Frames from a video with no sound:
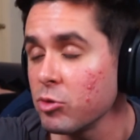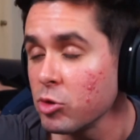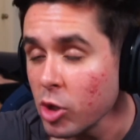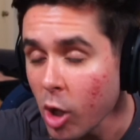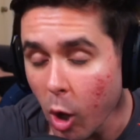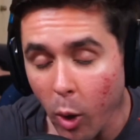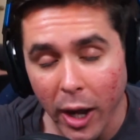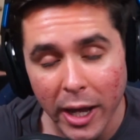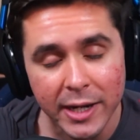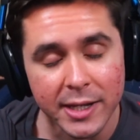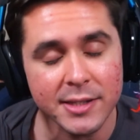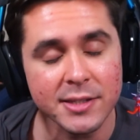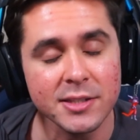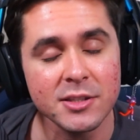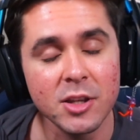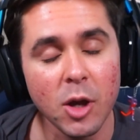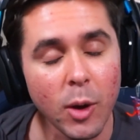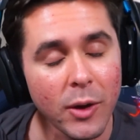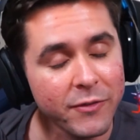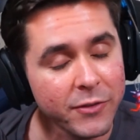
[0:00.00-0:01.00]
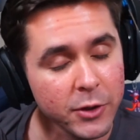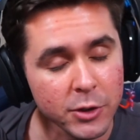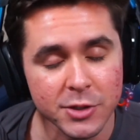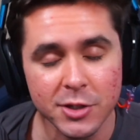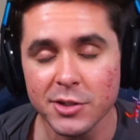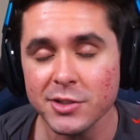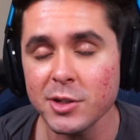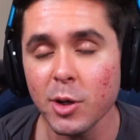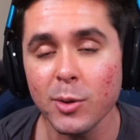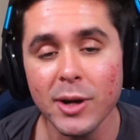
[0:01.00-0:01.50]
no edits, no
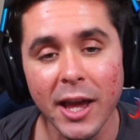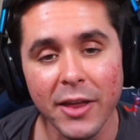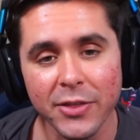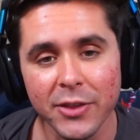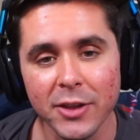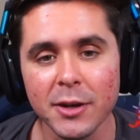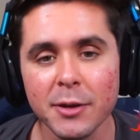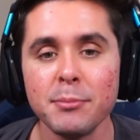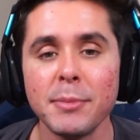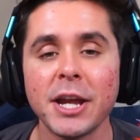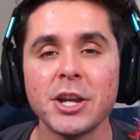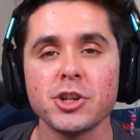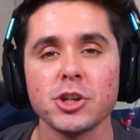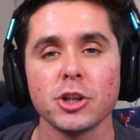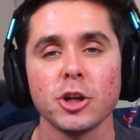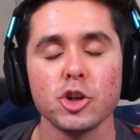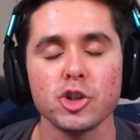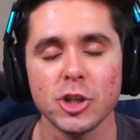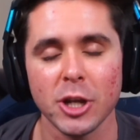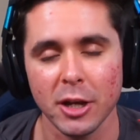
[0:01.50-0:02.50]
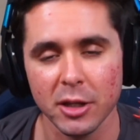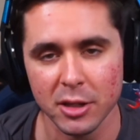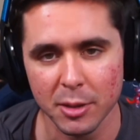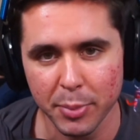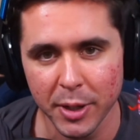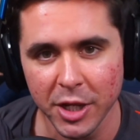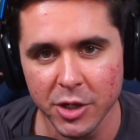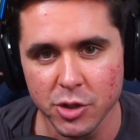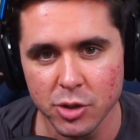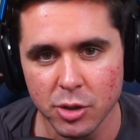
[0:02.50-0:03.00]
filters, no nothing, make sure to go check out
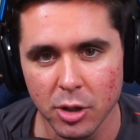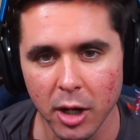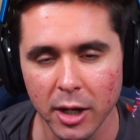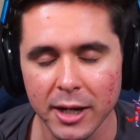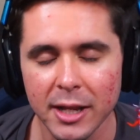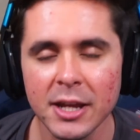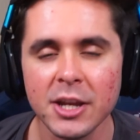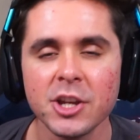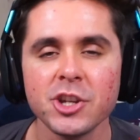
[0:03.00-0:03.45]
the Patreon.